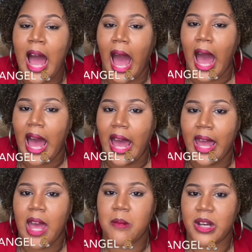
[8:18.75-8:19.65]

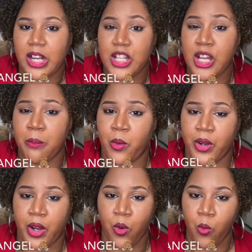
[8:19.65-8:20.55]
I am gonna jump on it.